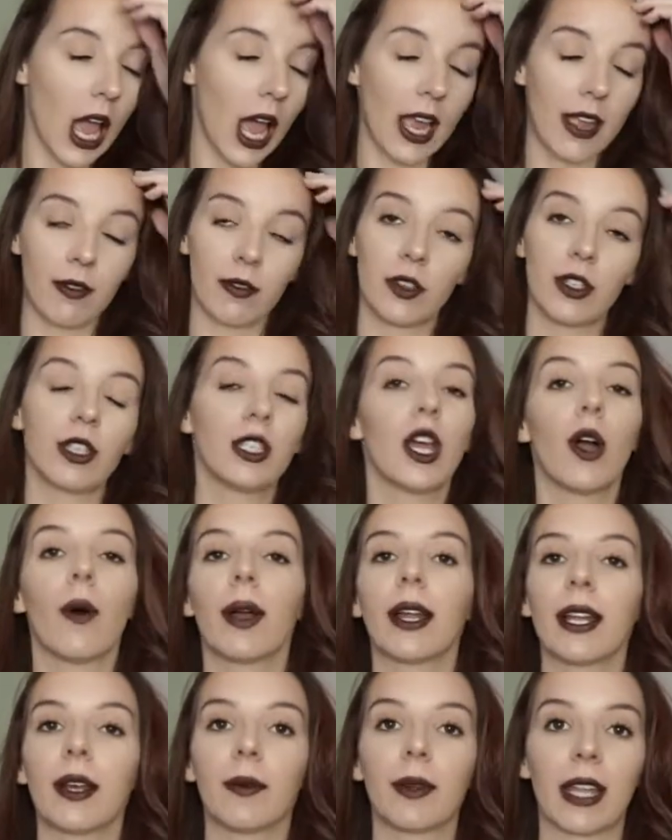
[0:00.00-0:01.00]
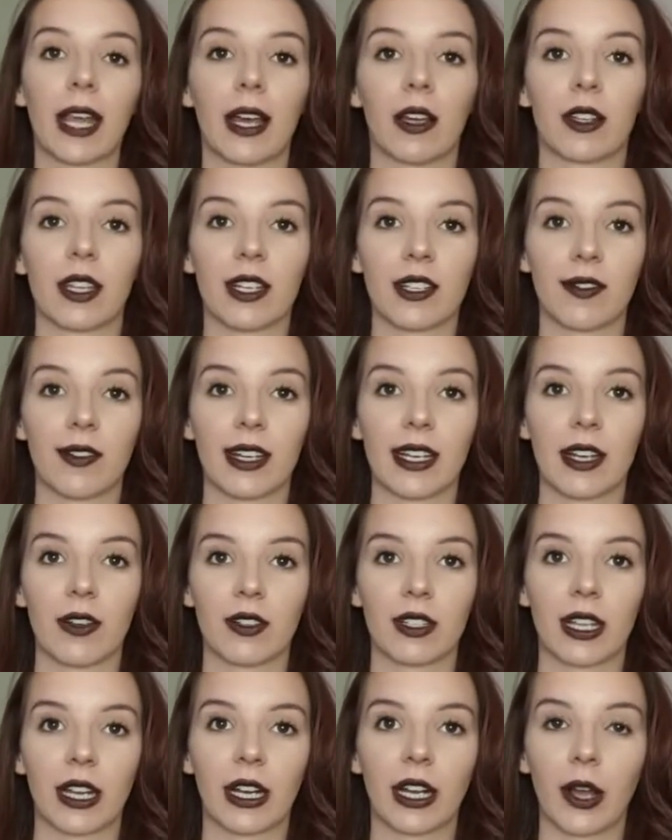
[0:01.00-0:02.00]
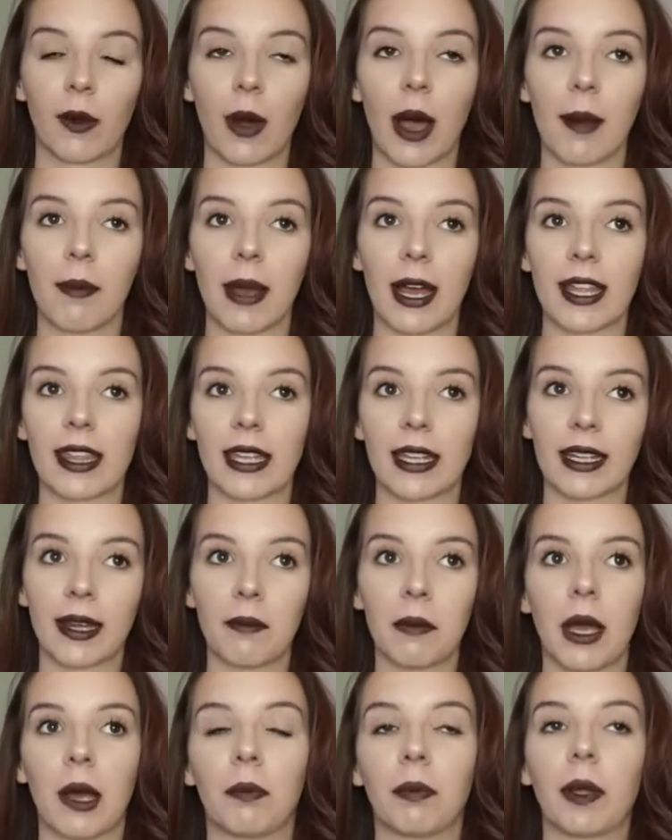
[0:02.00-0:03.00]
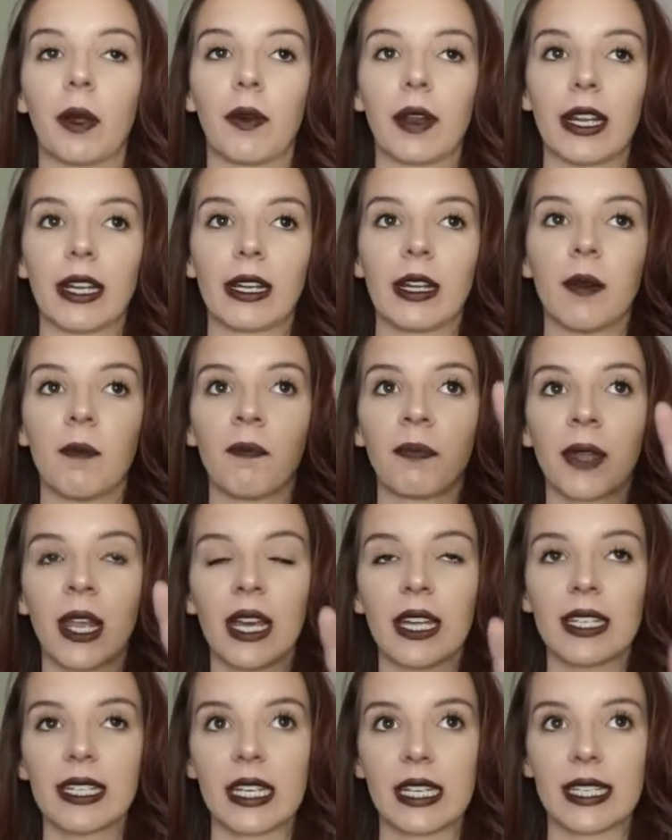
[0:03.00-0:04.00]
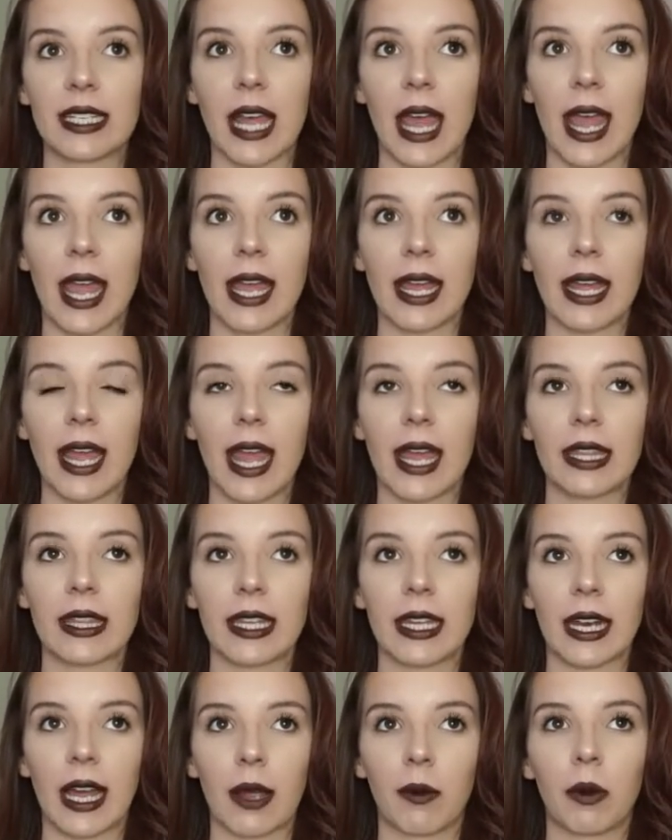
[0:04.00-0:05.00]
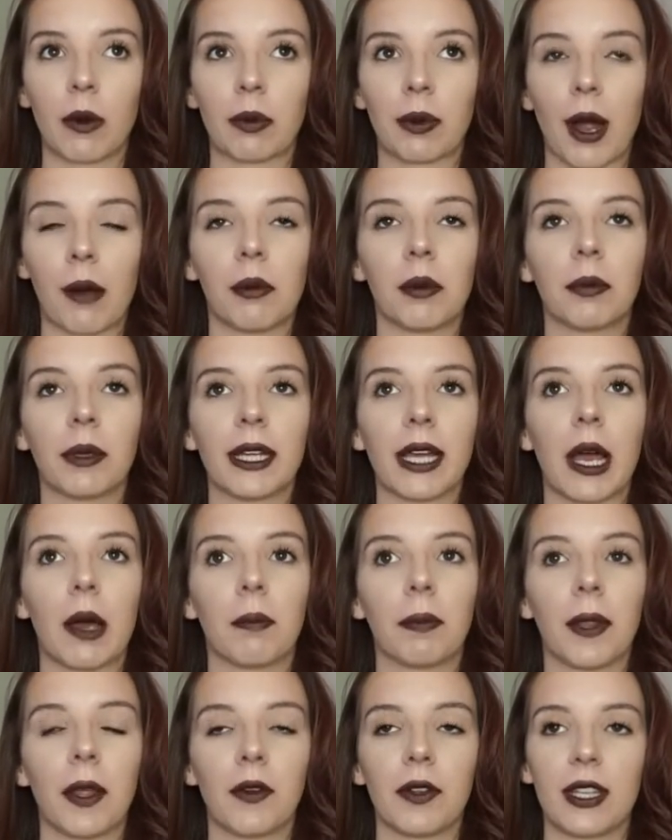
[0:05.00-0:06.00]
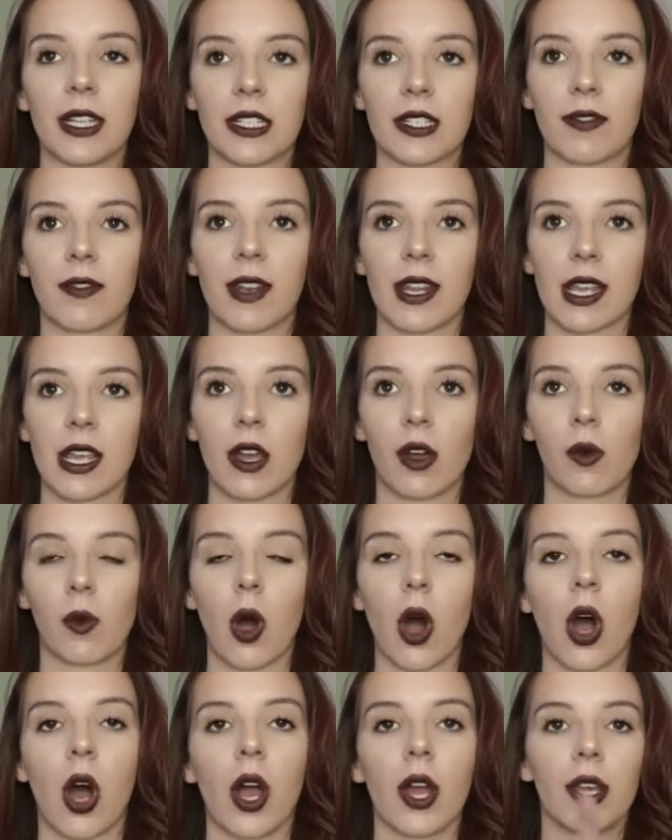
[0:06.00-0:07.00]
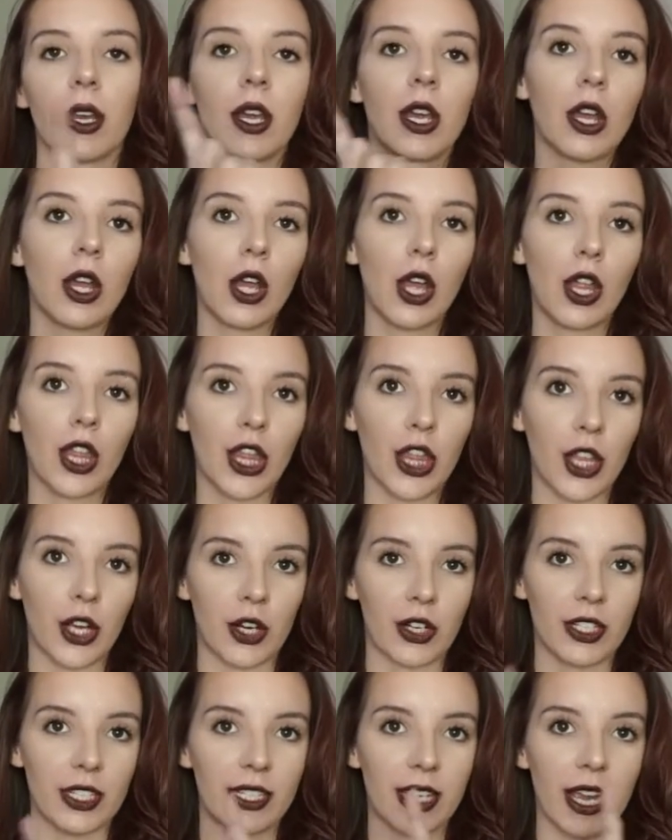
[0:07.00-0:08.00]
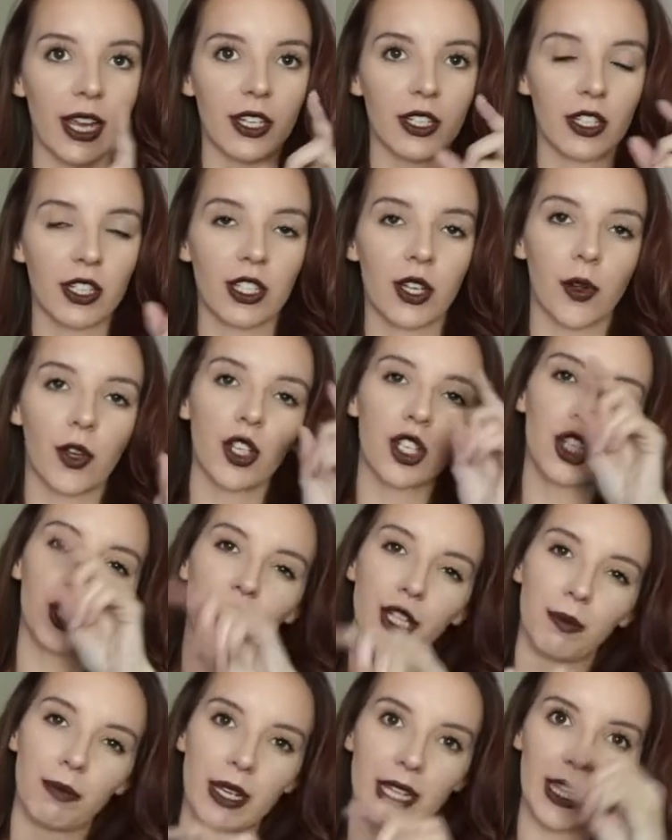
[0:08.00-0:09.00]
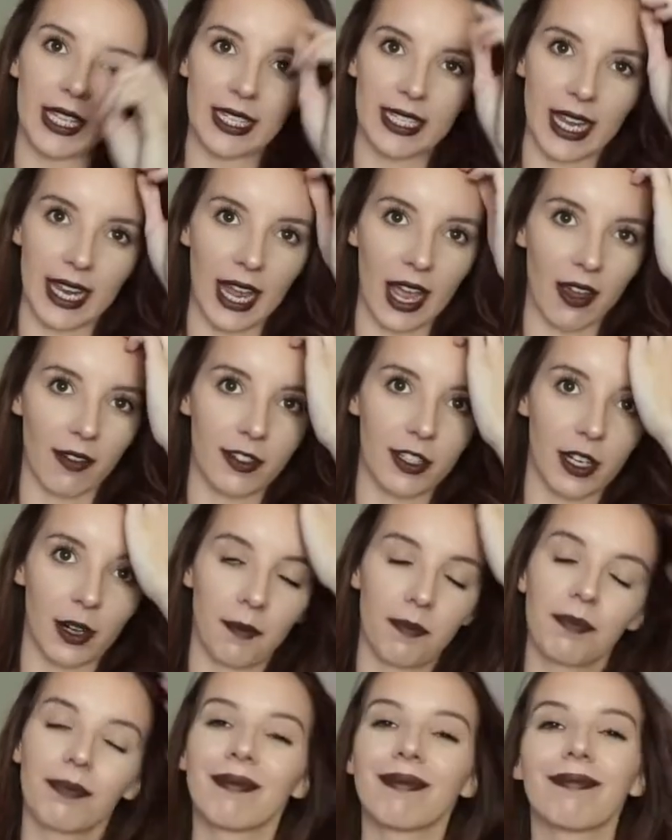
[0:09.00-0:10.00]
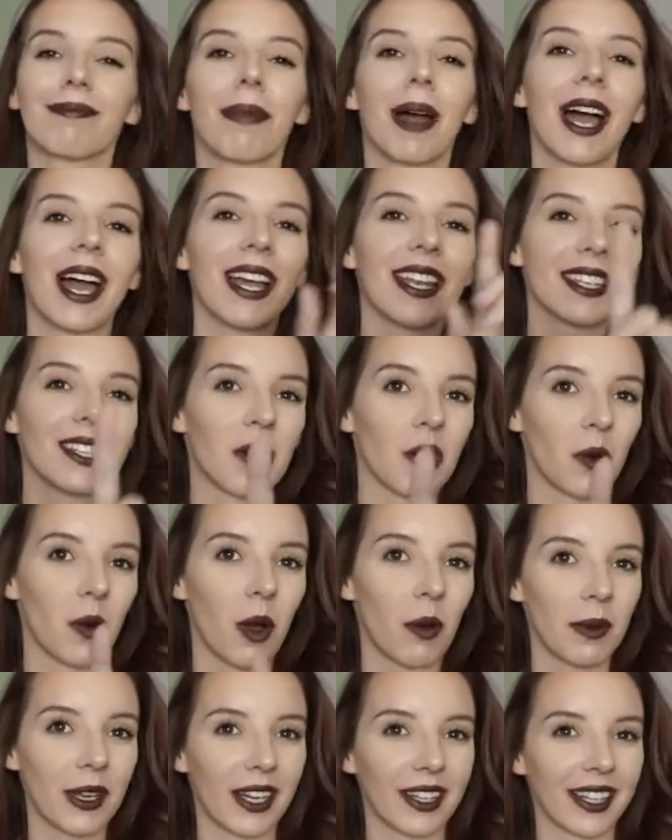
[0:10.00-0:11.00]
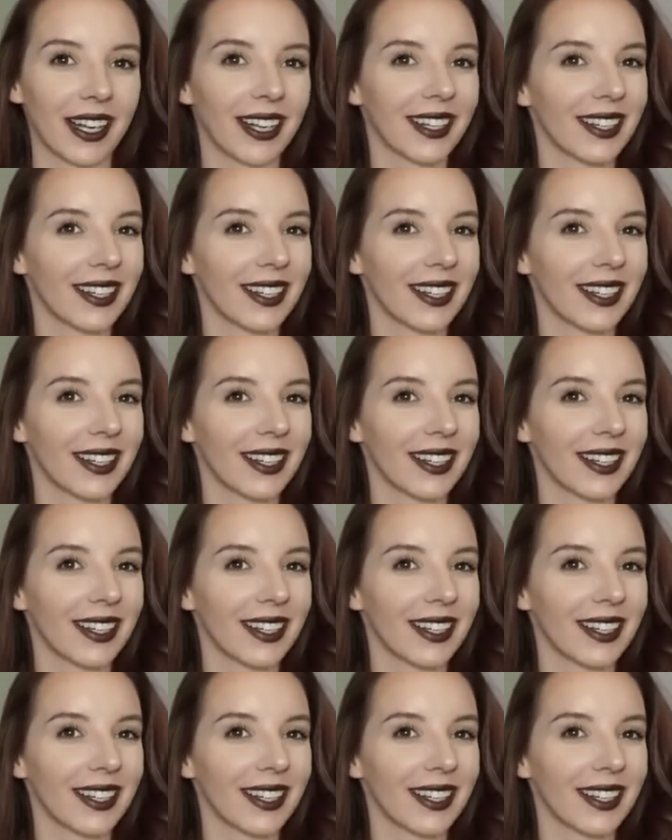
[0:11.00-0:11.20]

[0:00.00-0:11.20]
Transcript: I have no idea when the hell this video is gonna go up. I think I'm uploading today, and then I will probably upload this video on Thursday, so it should be the day after, but don't quote me on that.